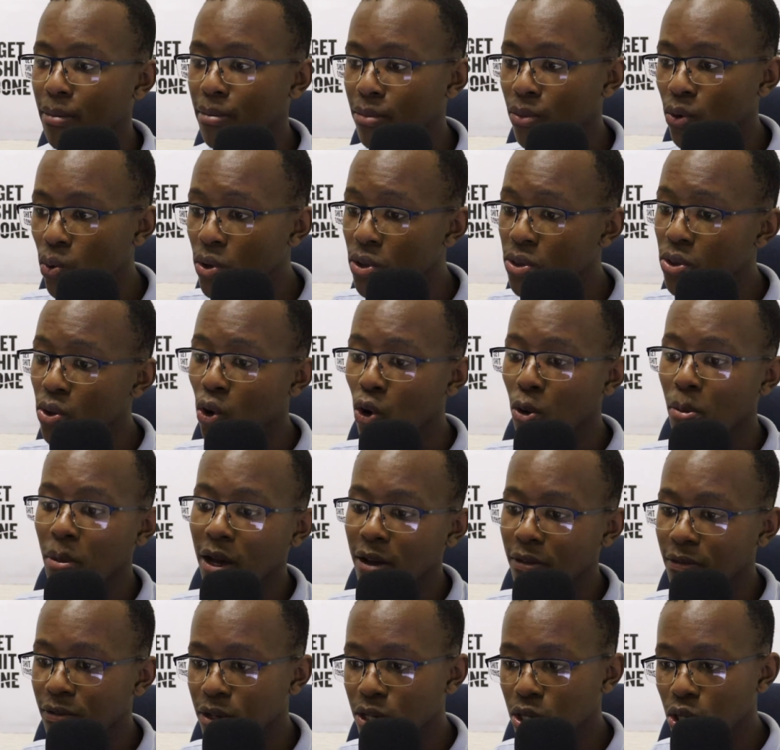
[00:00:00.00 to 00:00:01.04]
with all my
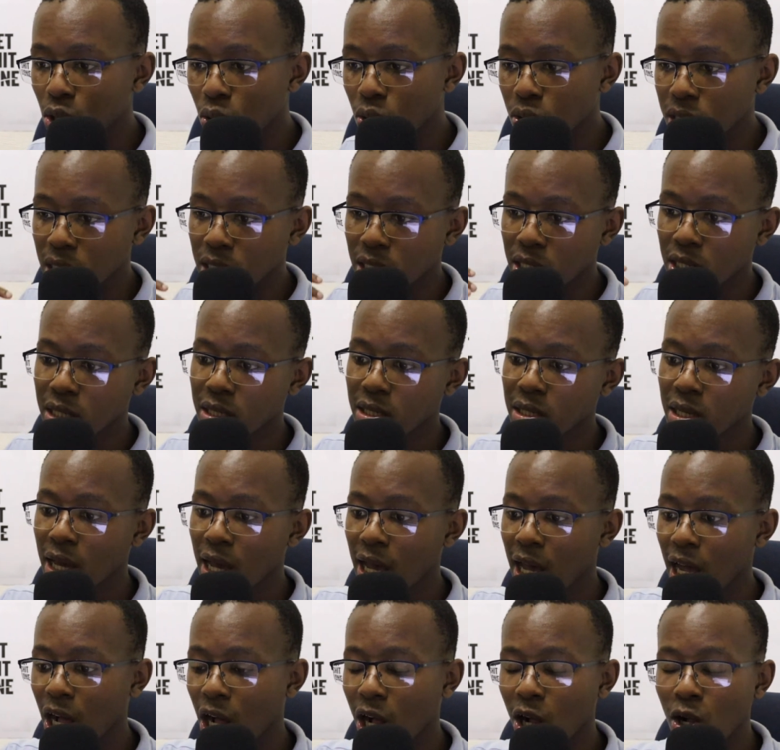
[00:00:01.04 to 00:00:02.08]
videos and just
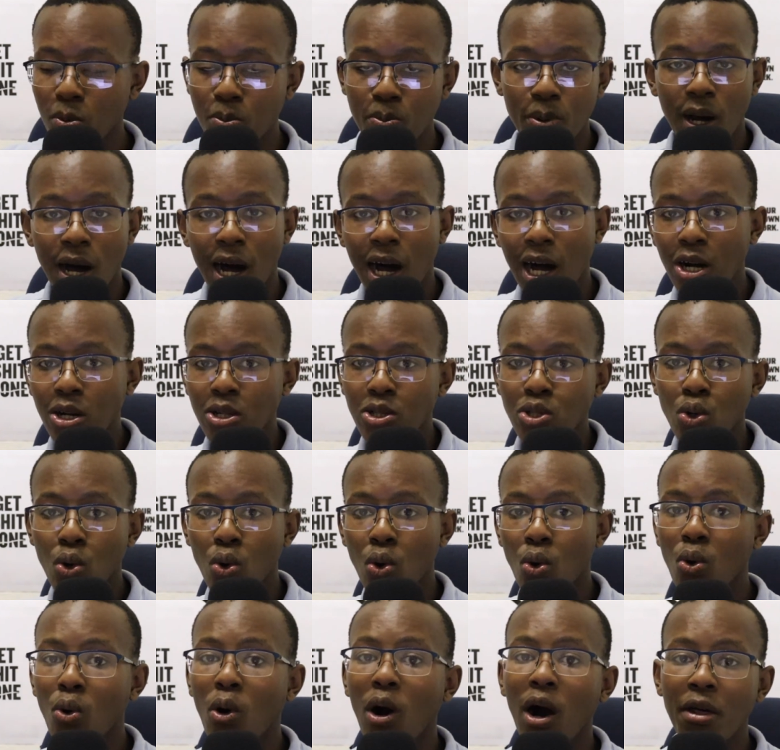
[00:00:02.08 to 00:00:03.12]
help out
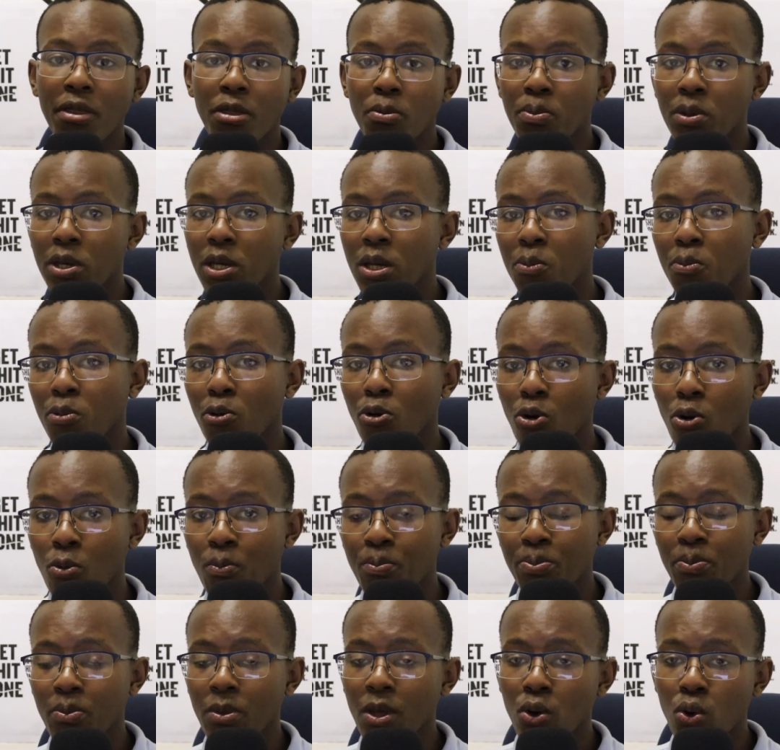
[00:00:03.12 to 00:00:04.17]
all other people
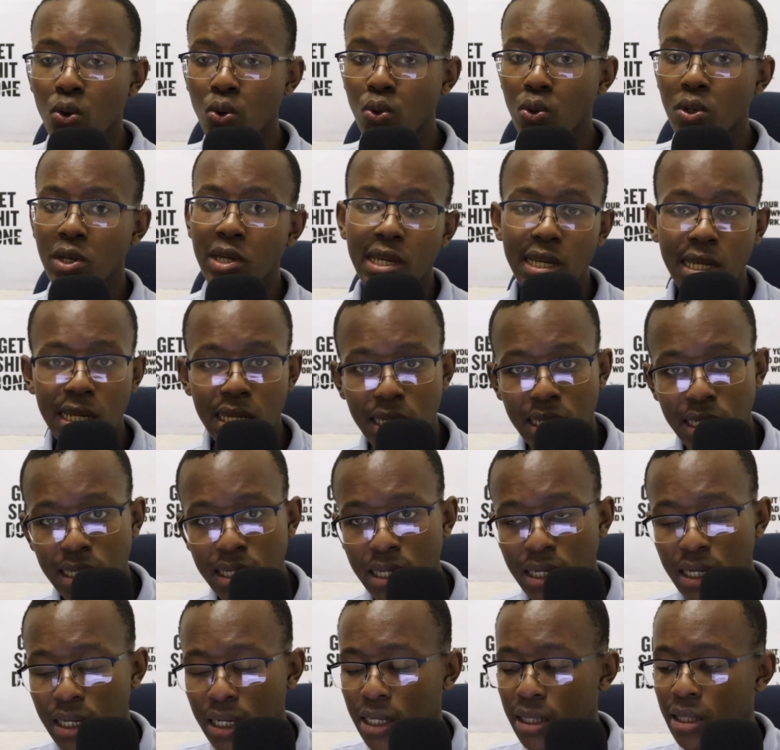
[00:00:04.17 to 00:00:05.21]
who need
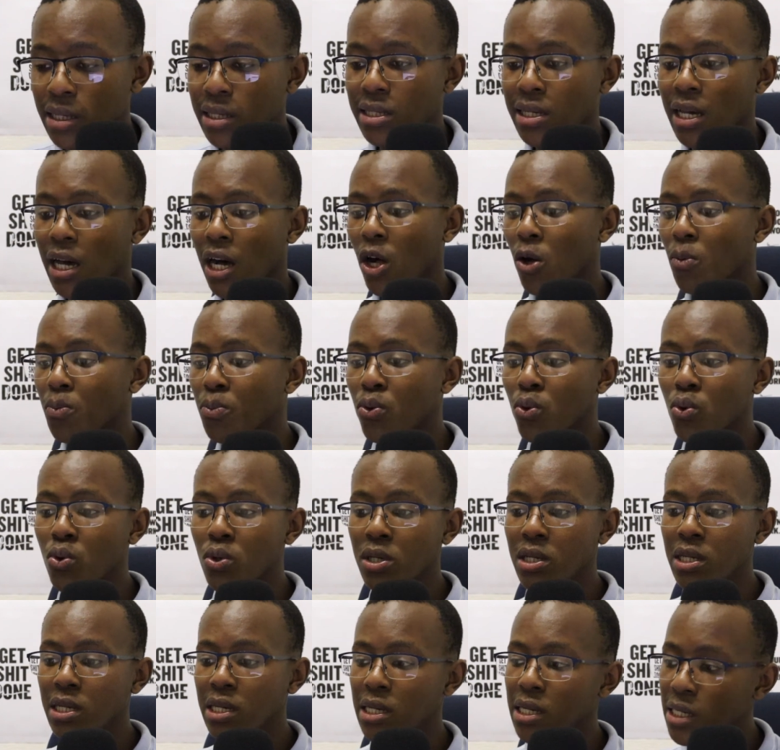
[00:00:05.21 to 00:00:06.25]
this help, who
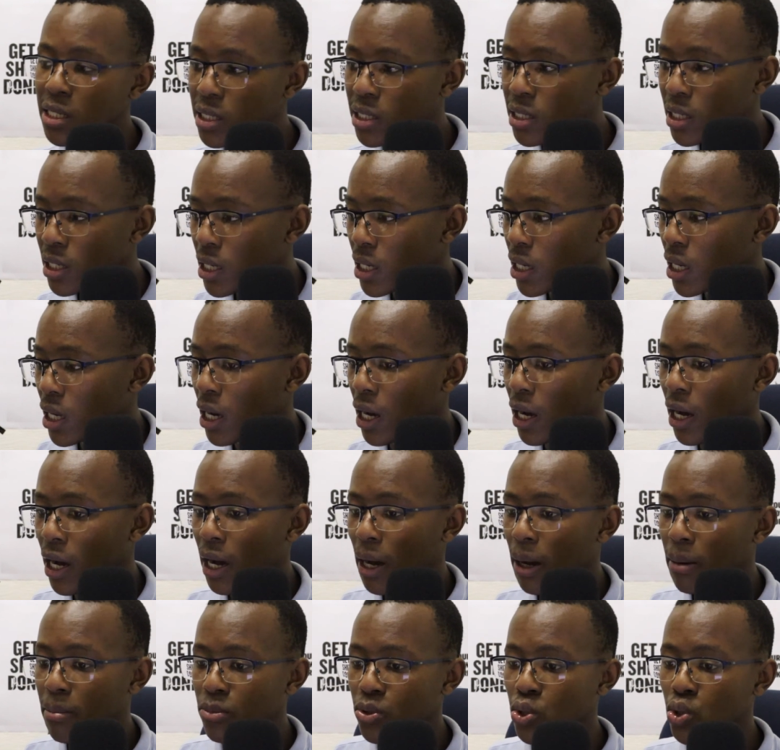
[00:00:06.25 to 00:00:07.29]
need
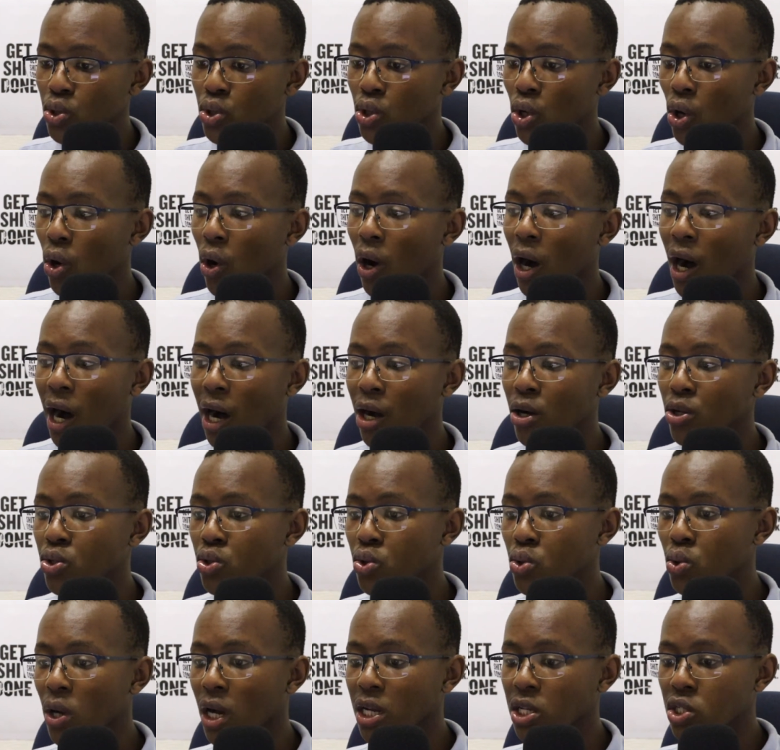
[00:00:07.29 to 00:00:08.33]
to know how
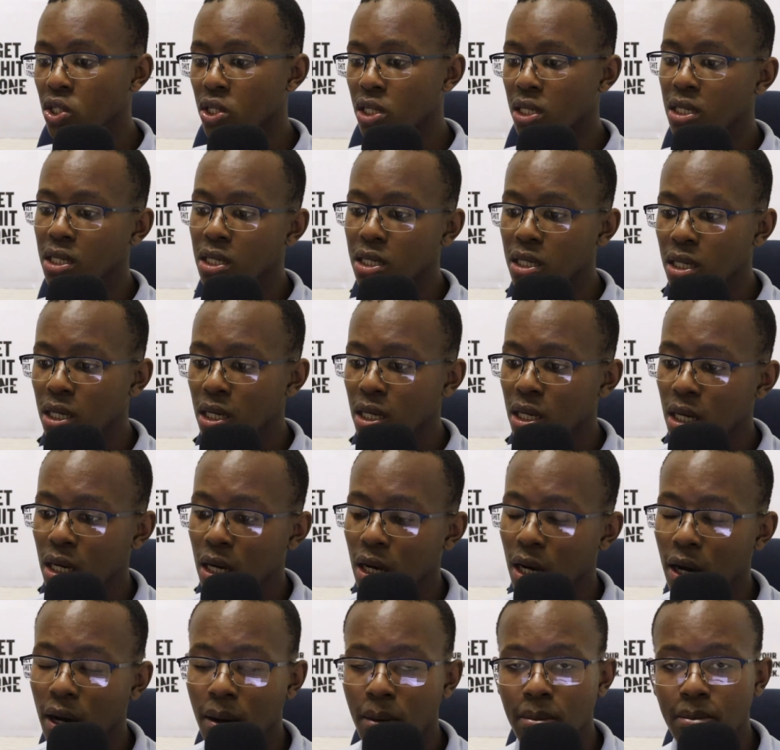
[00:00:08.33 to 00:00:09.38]
to actually
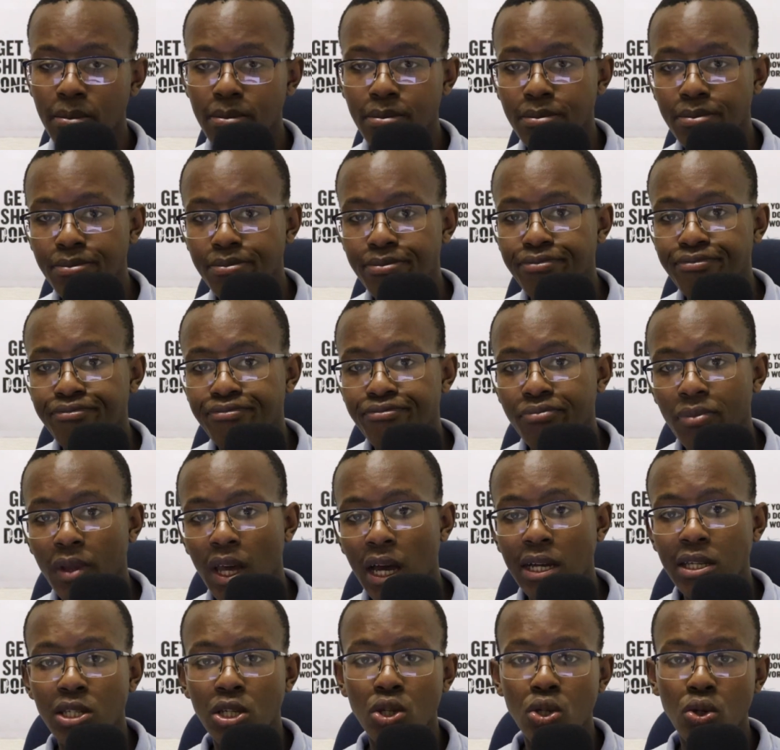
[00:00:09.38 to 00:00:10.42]

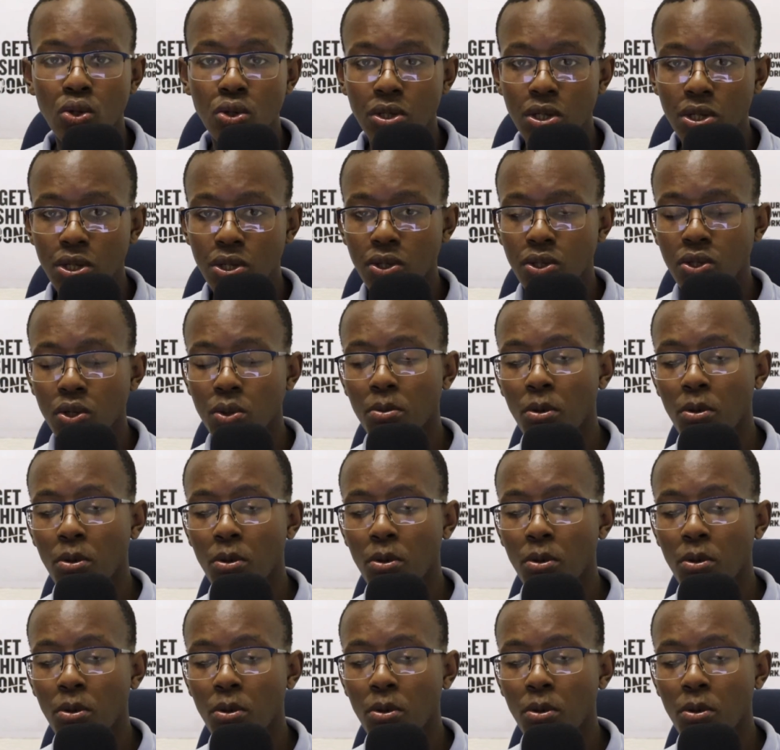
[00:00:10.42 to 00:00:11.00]
execute digital